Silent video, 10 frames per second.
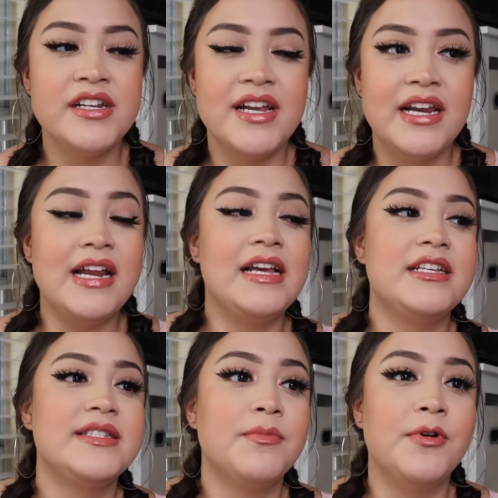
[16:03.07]
It
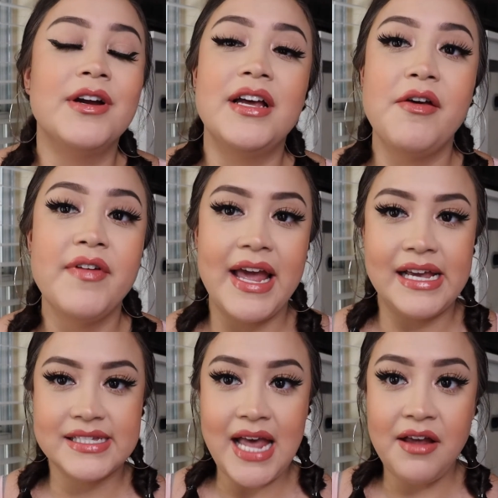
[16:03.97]
is more of a
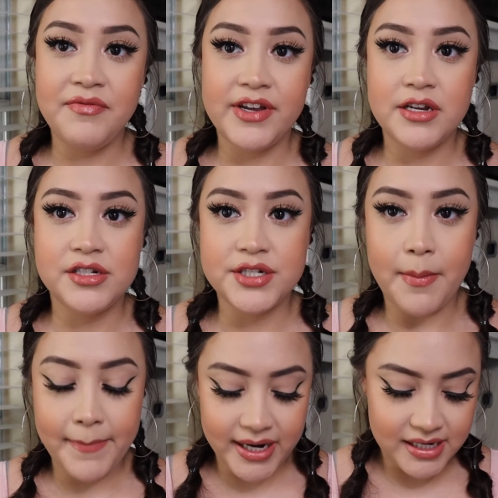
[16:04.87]
satin finish,
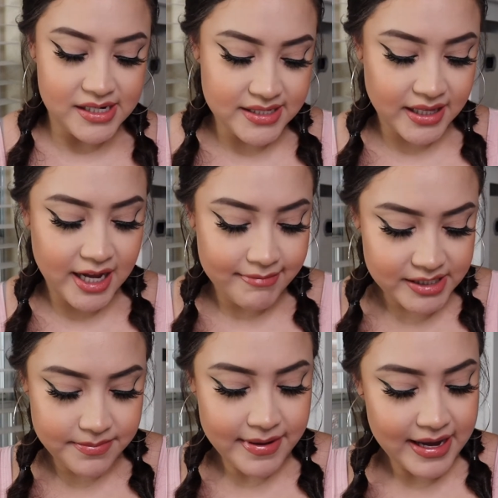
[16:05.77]
but it does claim
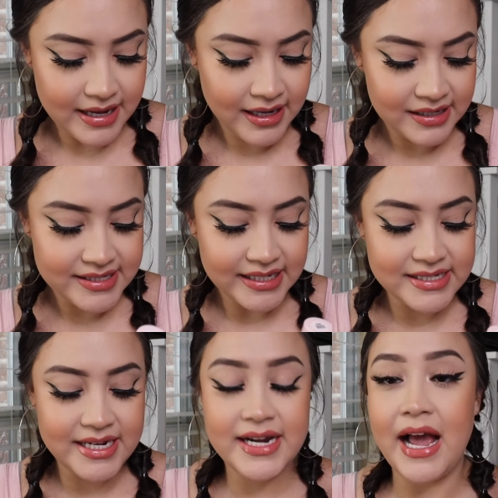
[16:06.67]
to be
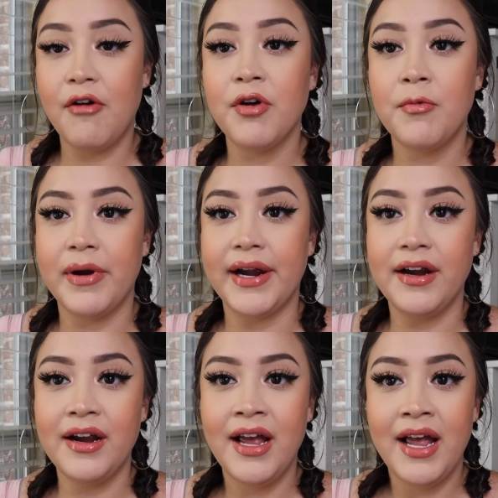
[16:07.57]
16-hour
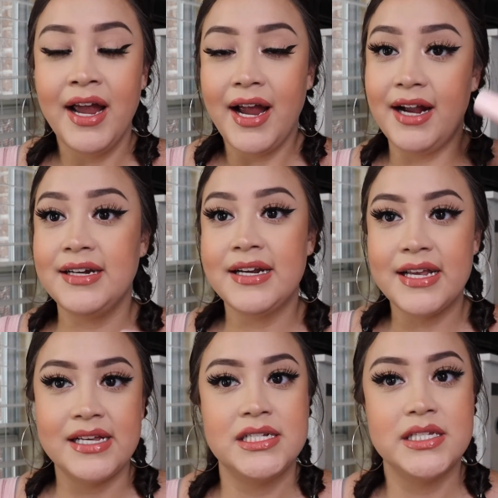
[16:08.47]
wear, and it
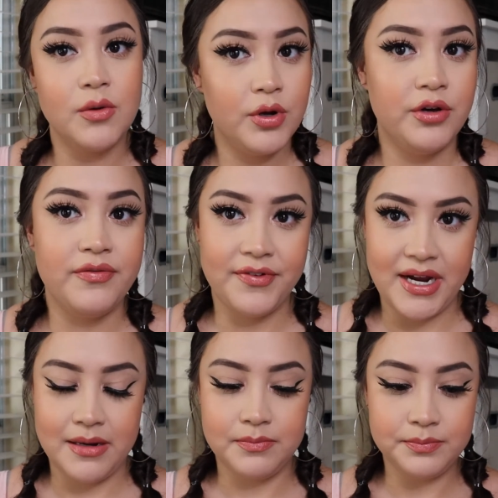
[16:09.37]
is oil-free.